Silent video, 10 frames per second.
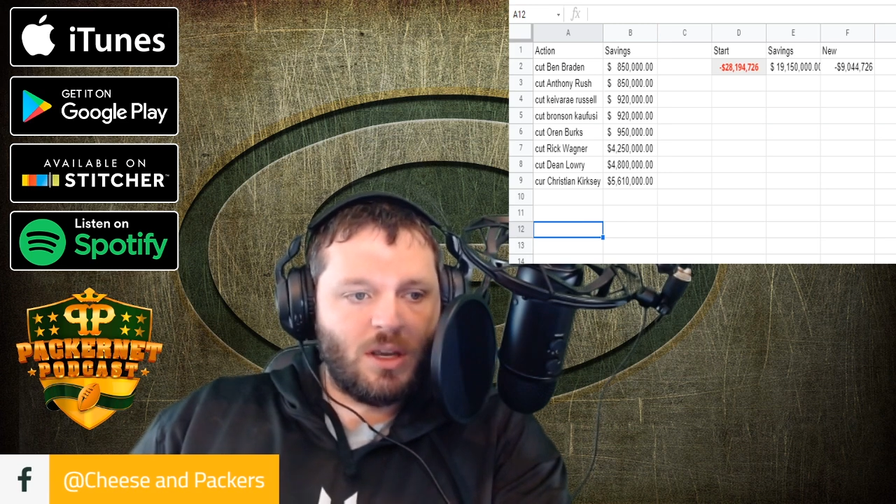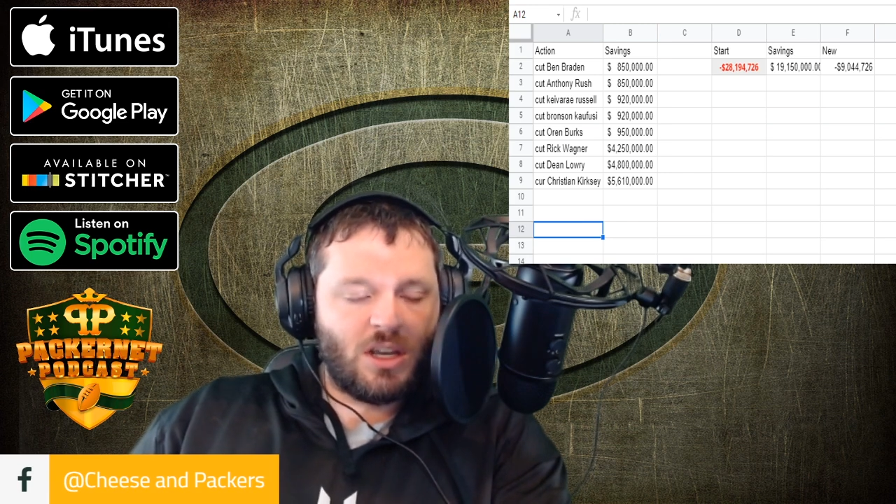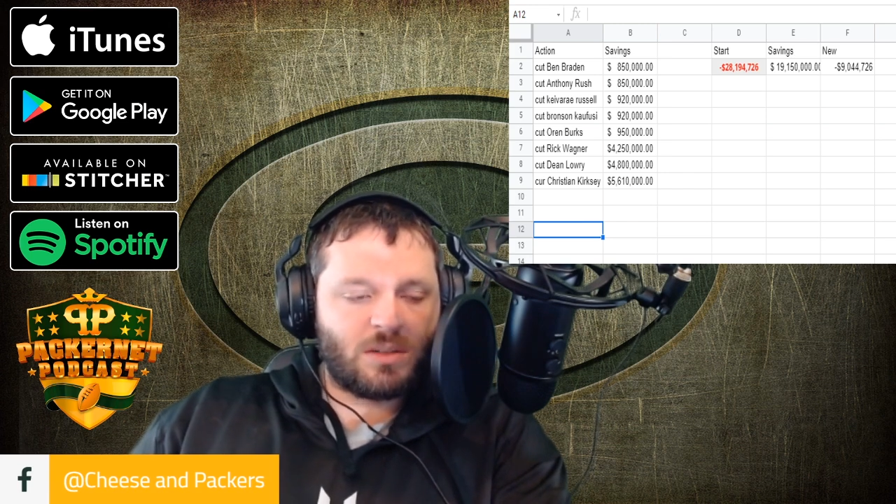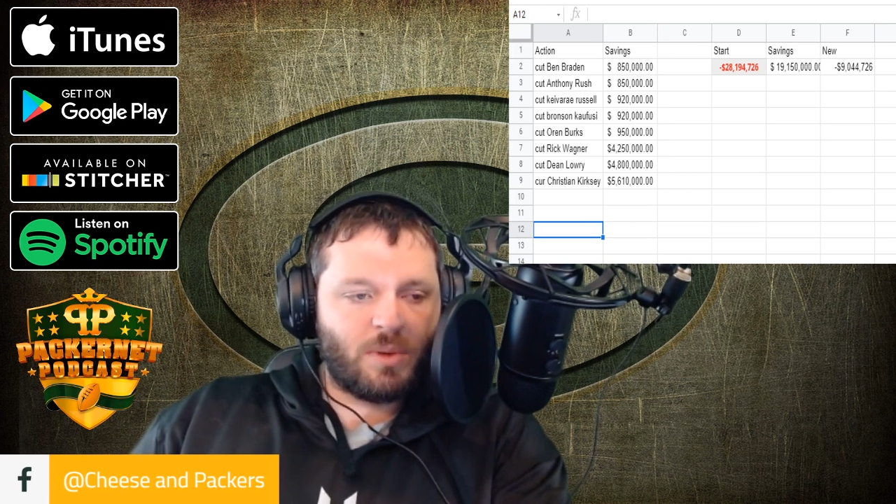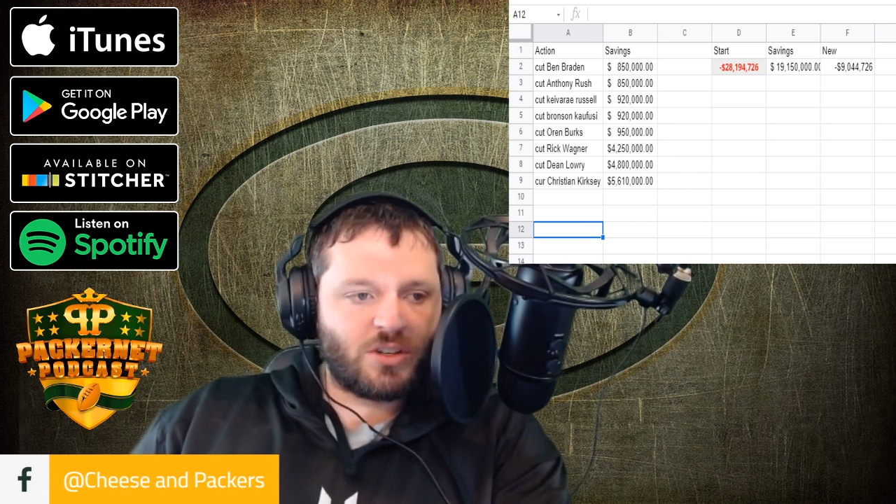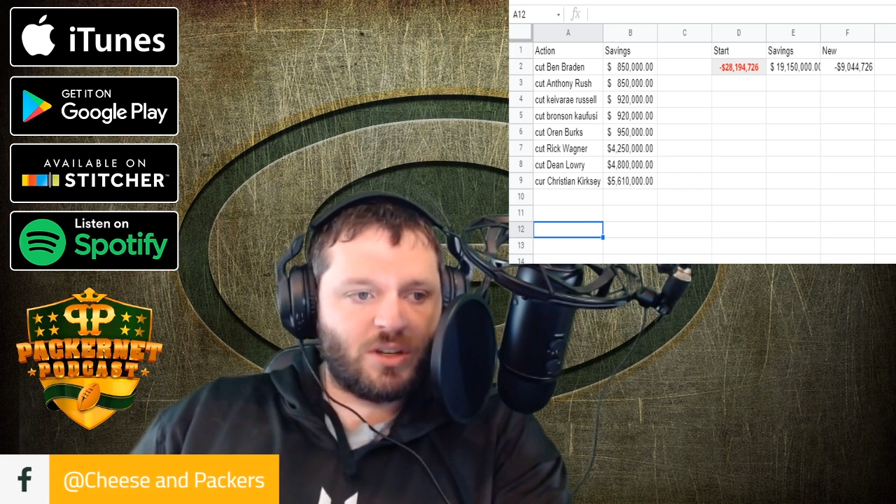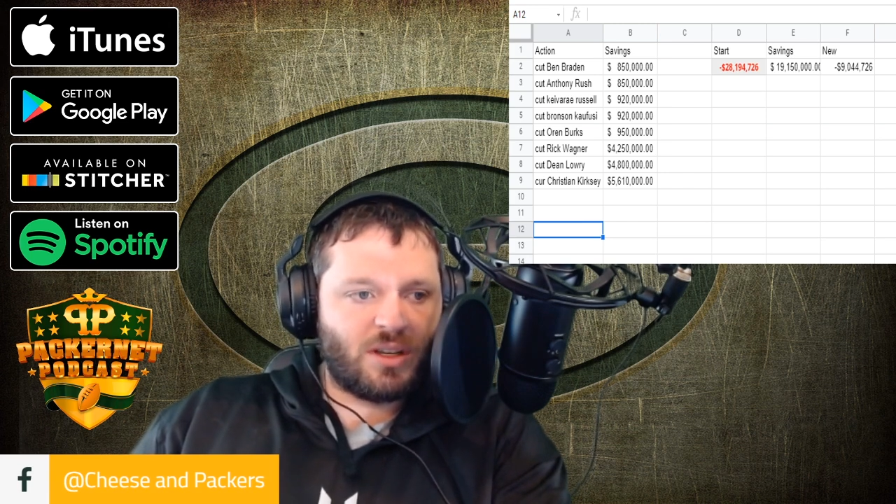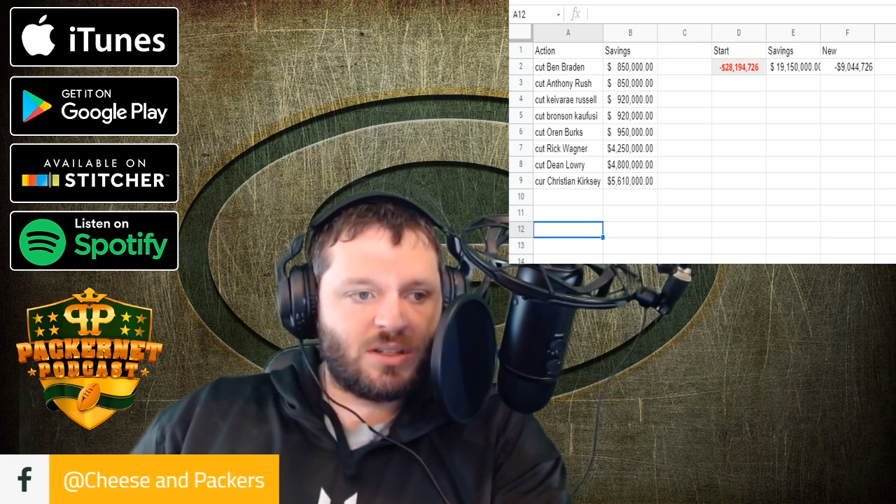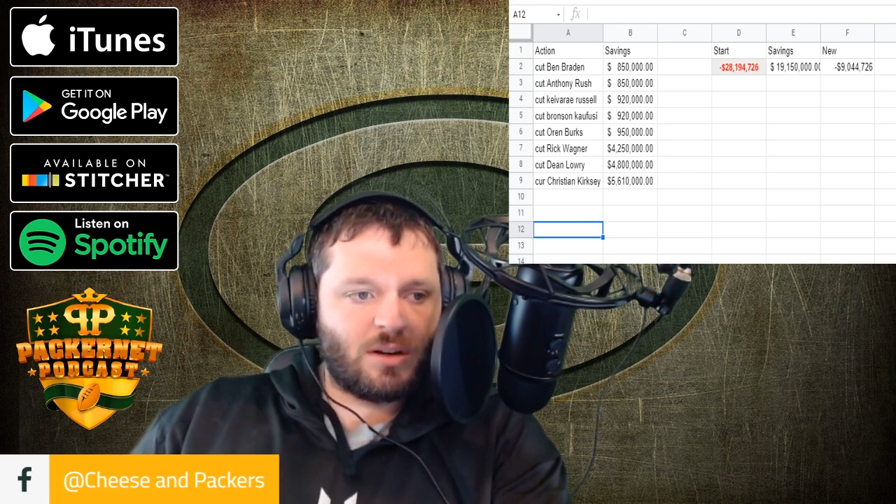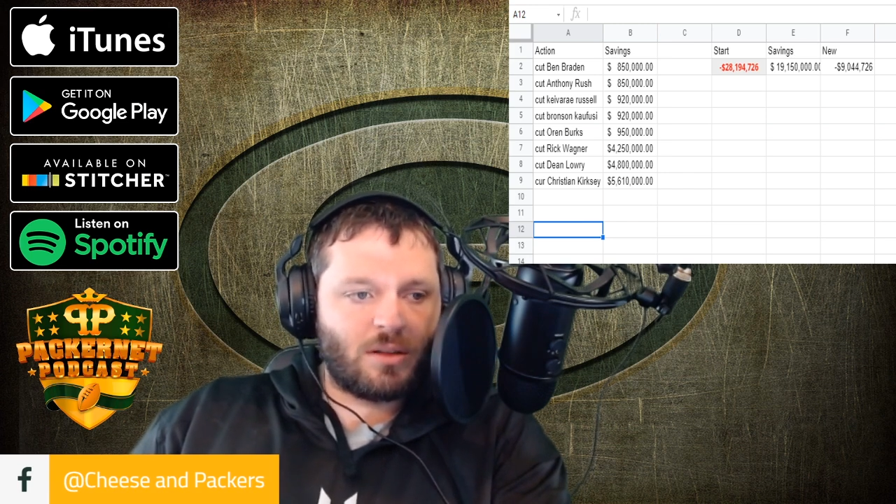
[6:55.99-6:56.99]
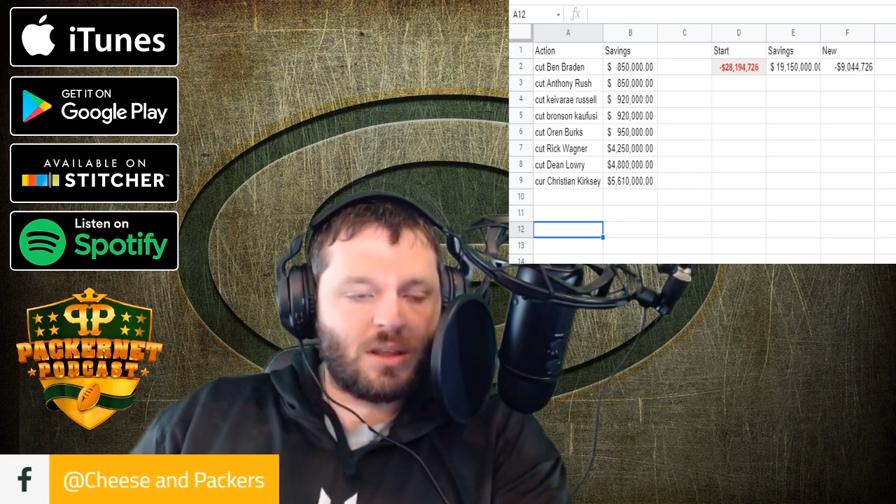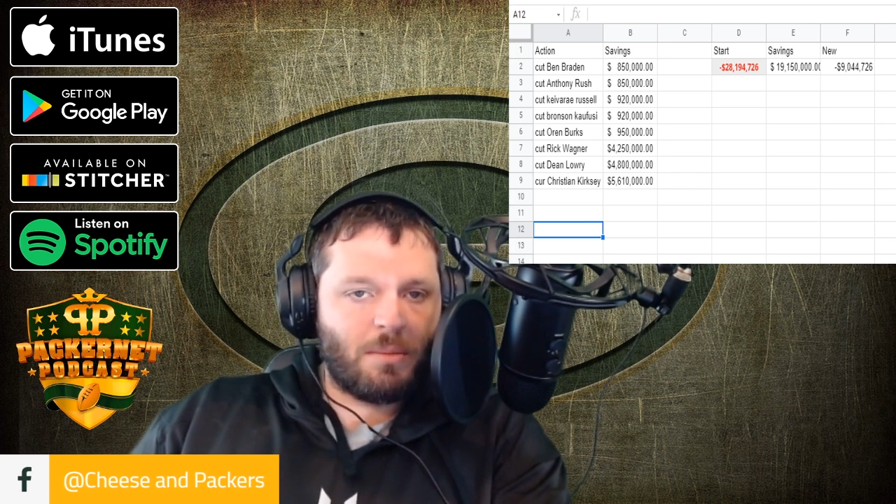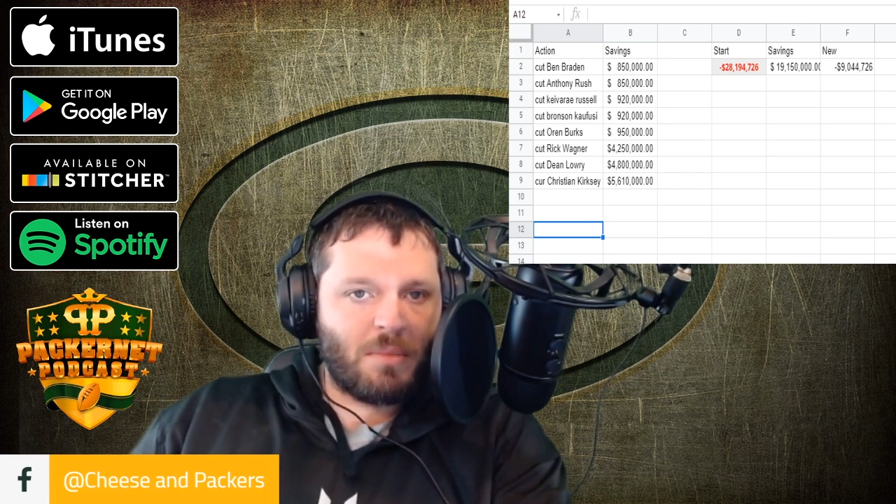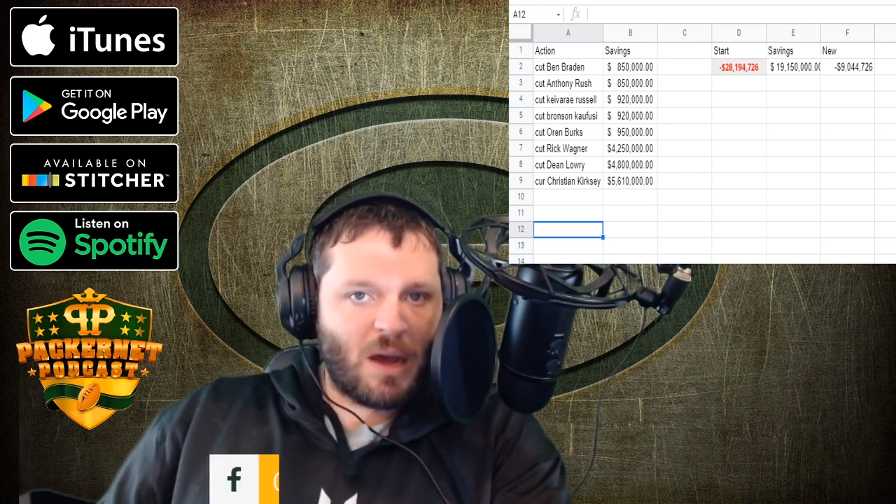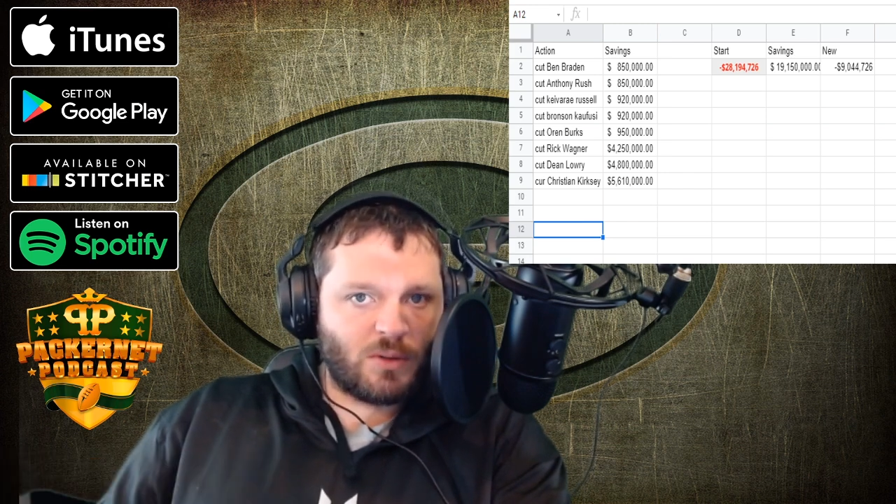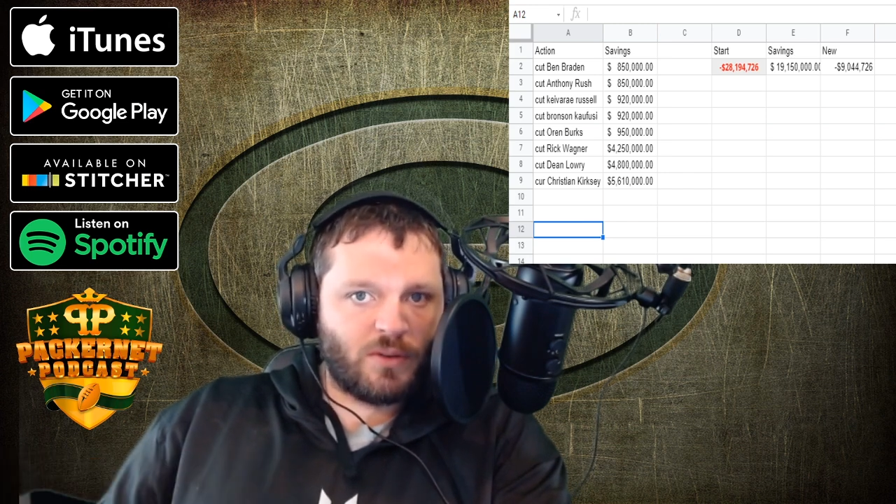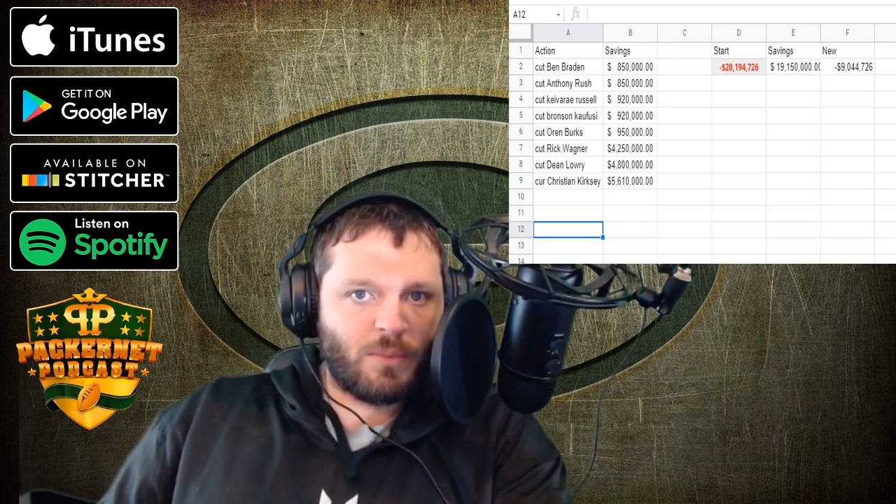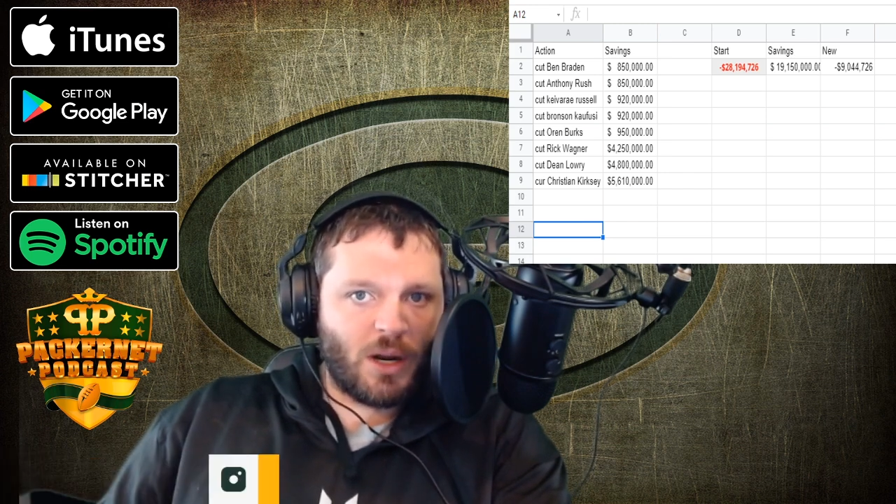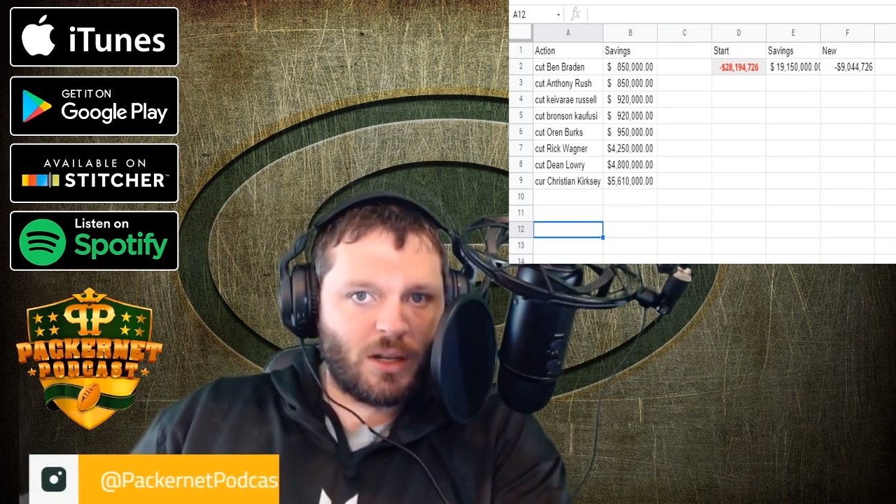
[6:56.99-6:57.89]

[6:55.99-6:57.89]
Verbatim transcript: especially considering the amount of money